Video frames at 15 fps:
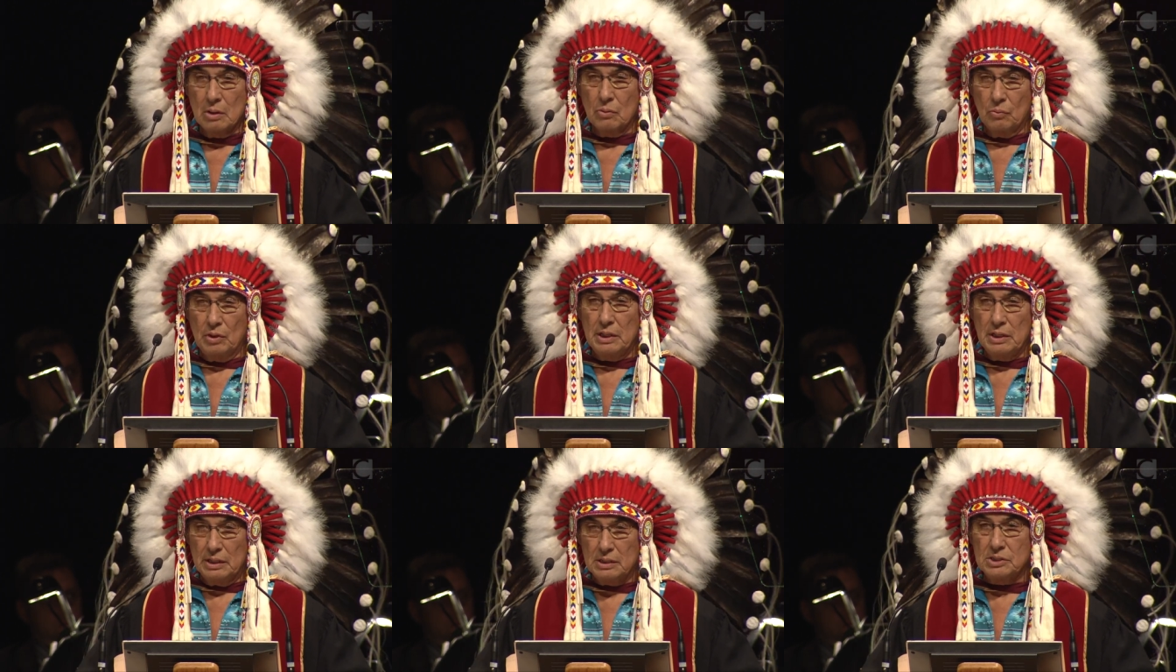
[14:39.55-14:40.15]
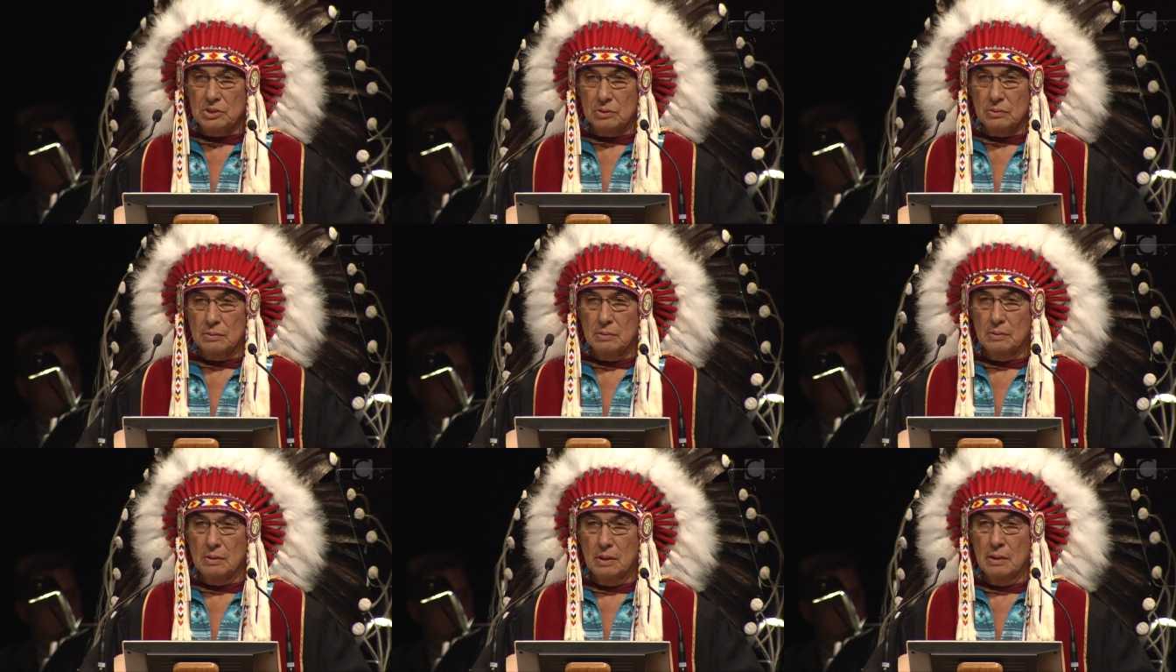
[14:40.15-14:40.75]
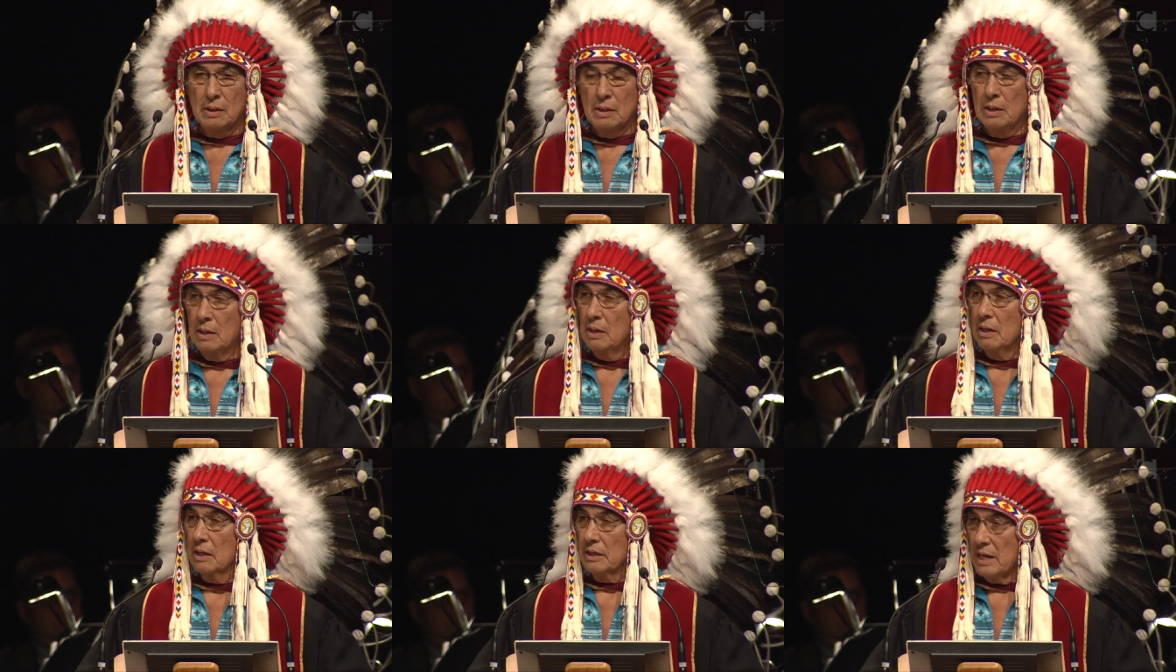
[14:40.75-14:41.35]
we need you.
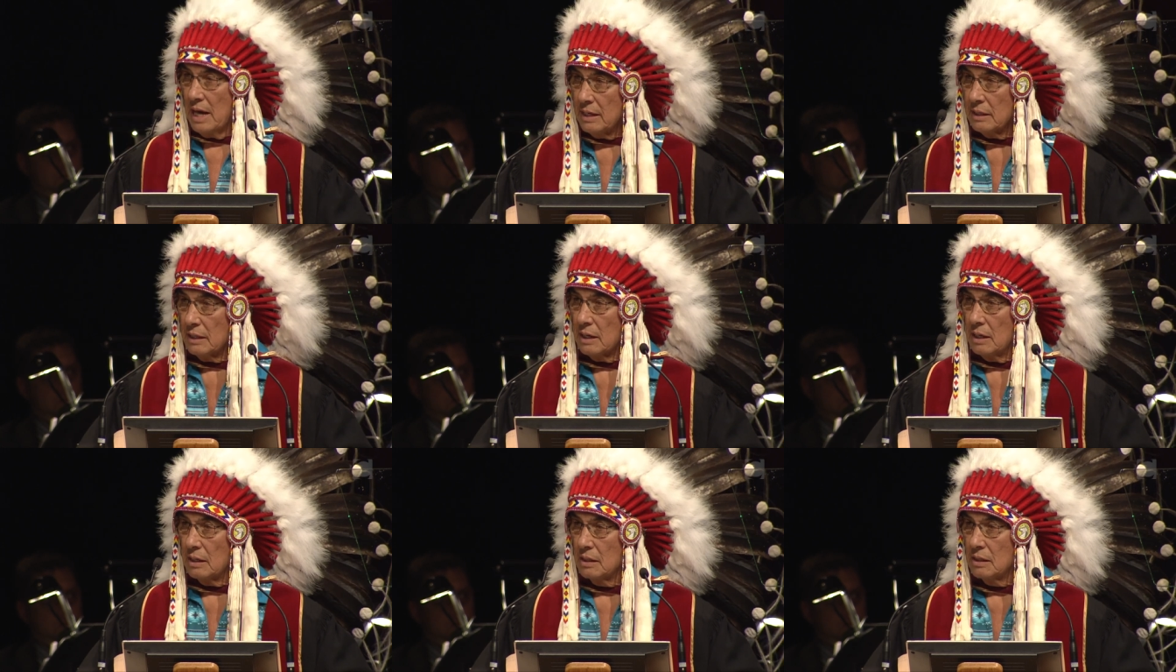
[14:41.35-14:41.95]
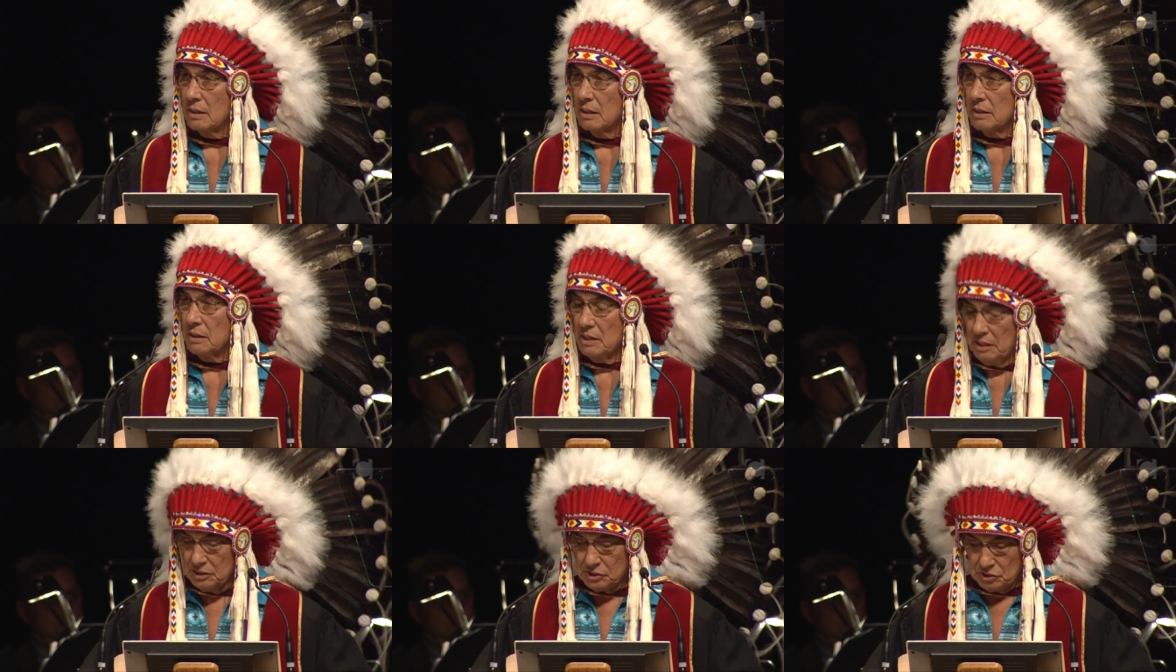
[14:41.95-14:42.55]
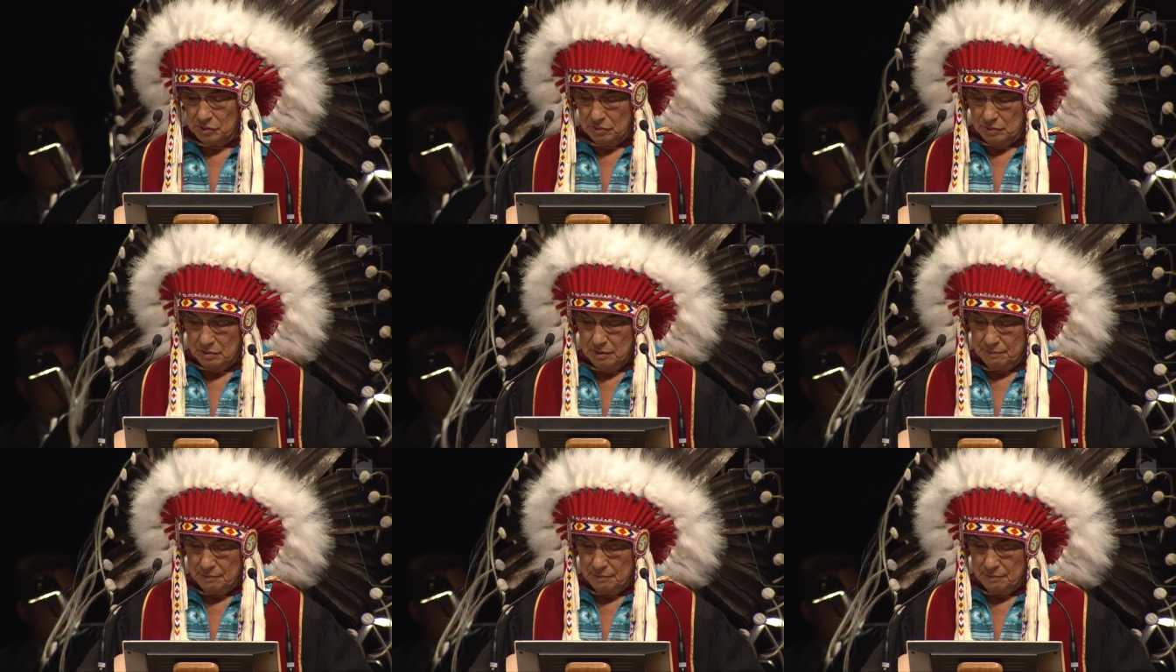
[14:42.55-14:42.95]
Canada needs you.